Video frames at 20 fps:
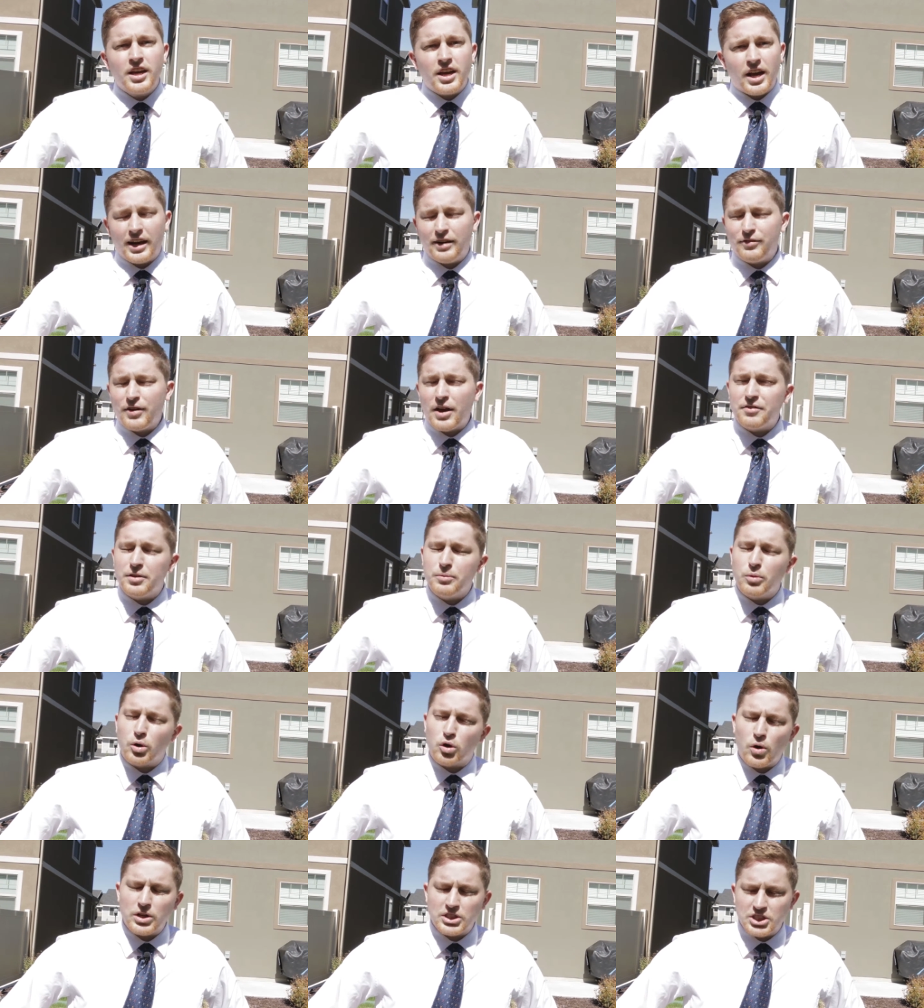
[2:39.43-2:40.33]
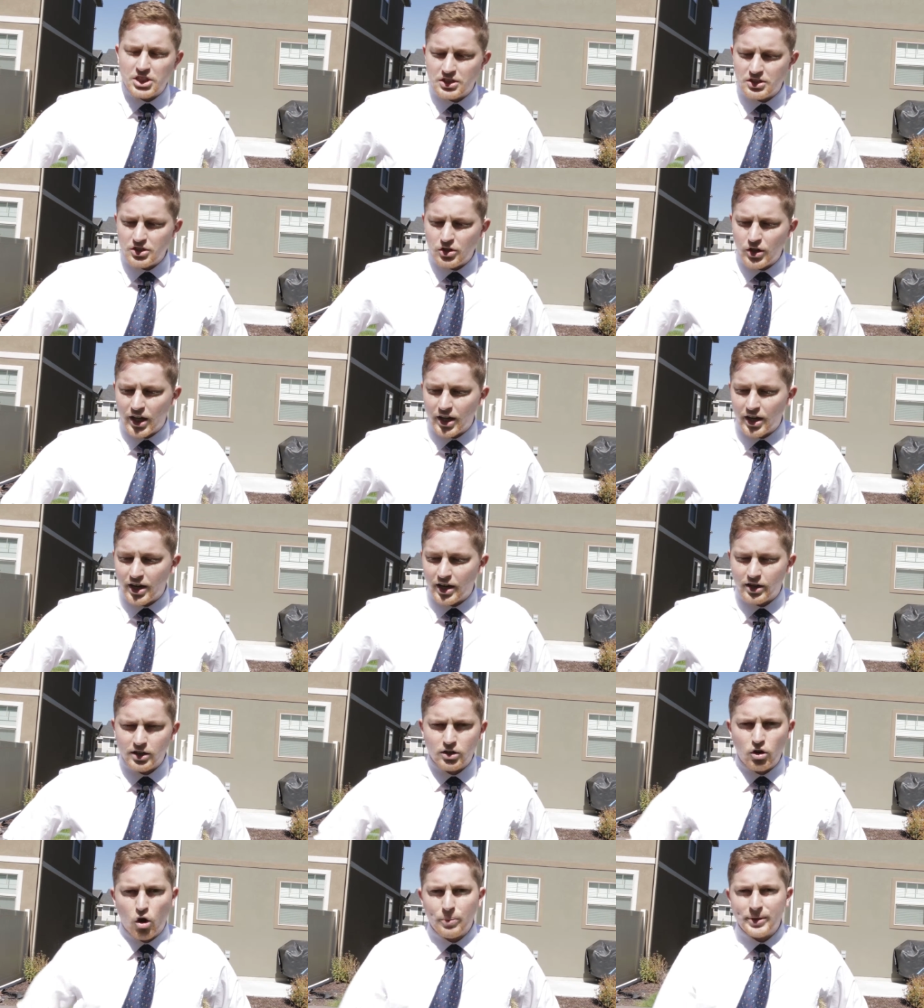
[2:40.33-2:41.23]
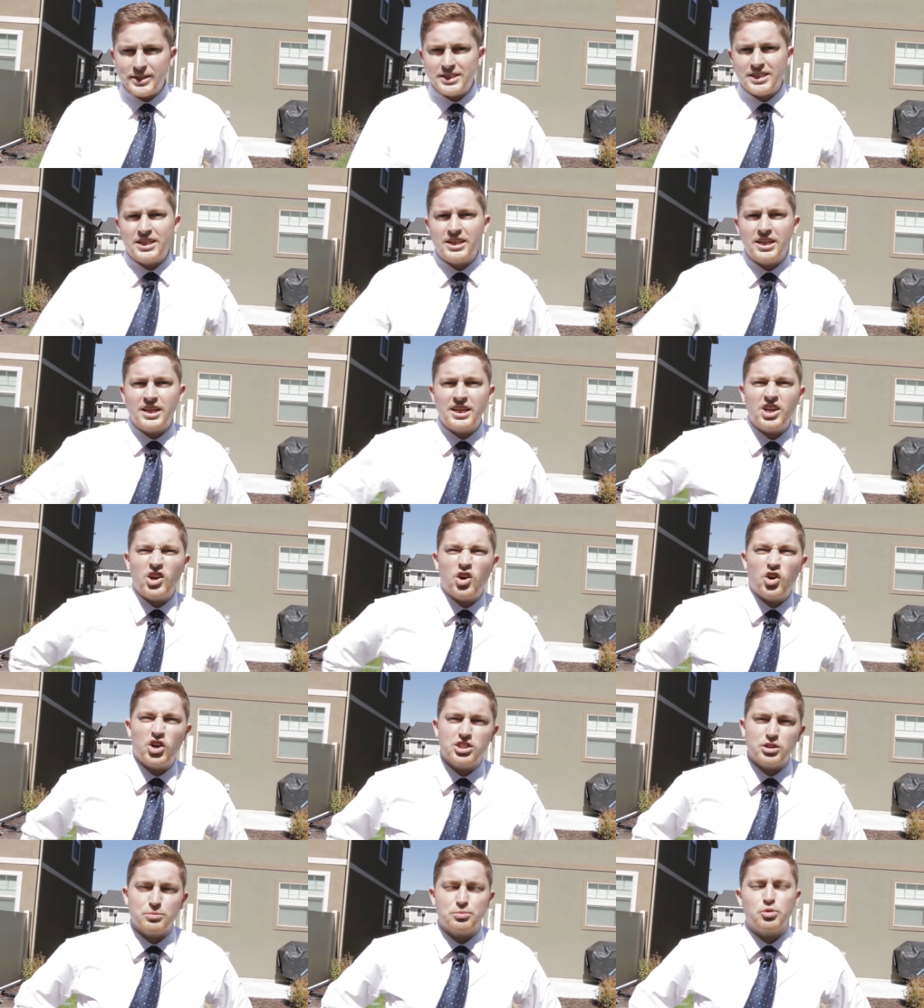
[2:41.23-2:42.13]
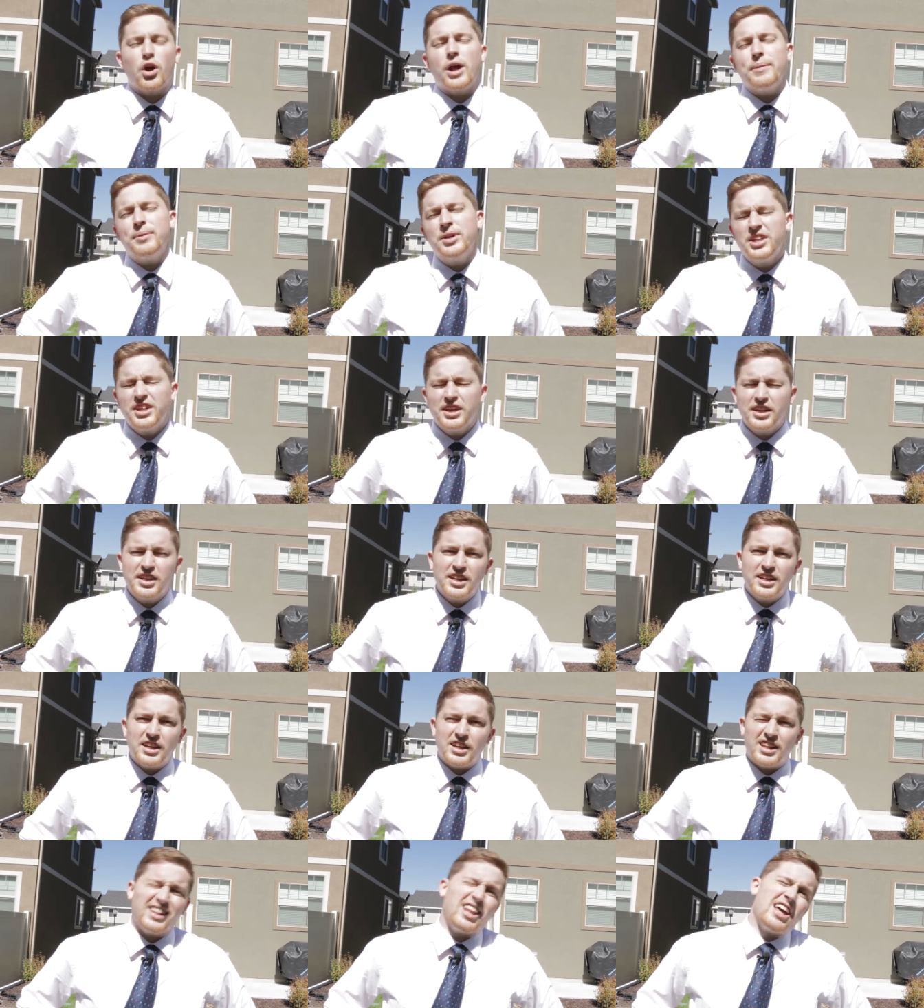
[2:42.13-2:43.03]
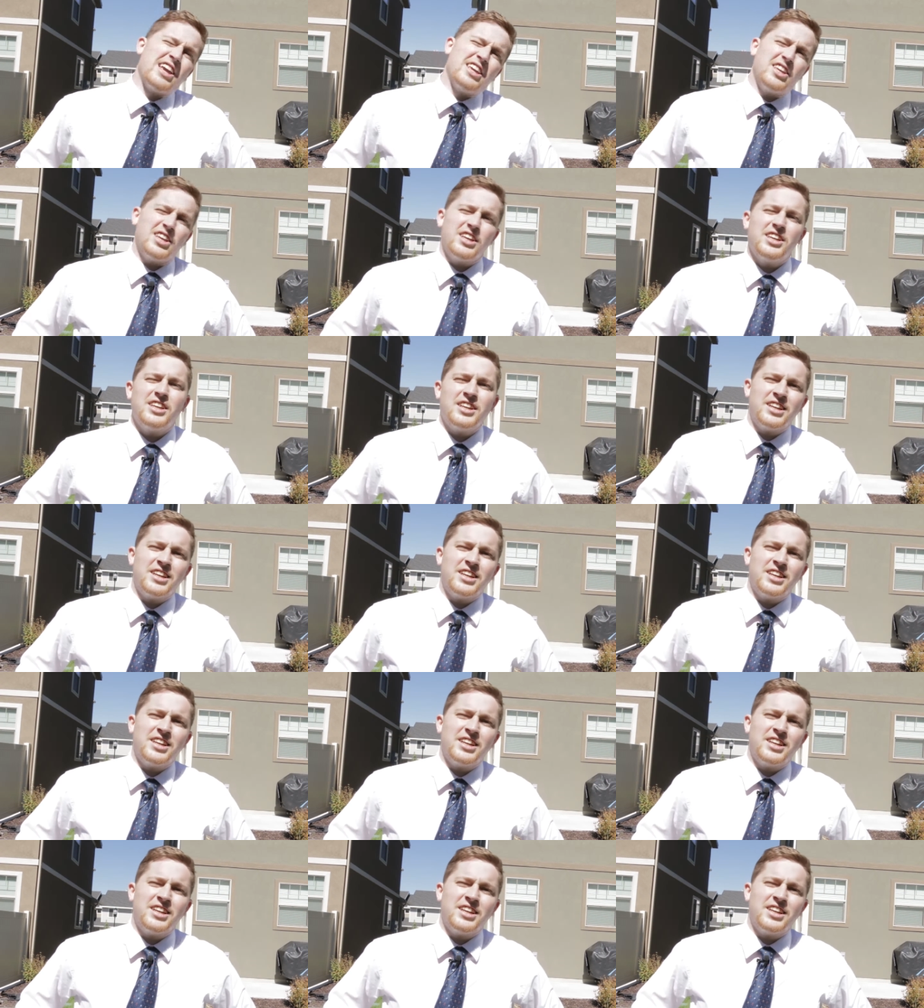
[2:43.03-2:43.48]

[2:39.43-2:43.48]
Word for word: And if you have any more questions, you can uh, comment or subscribe, like,